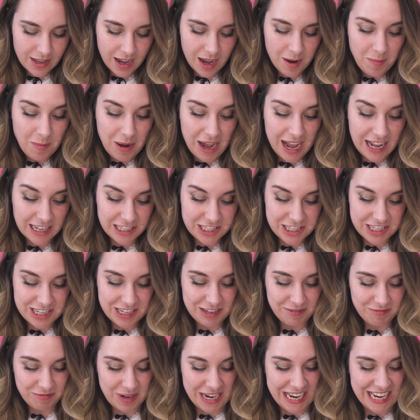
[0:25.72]
I'm
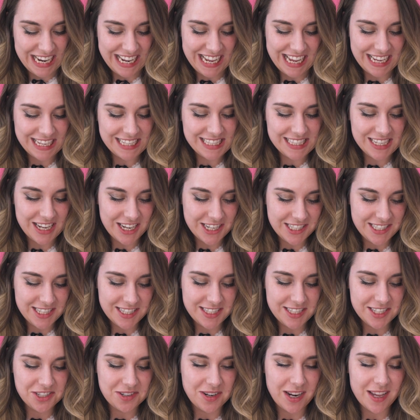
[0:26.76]
actually really
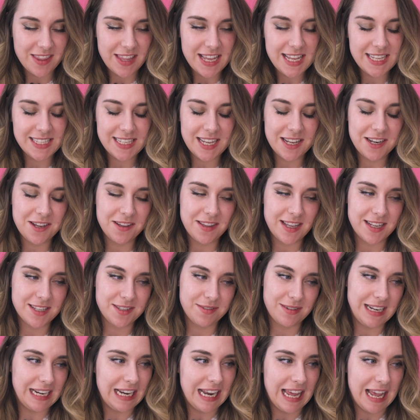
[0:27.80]
excited to try this. I know that's really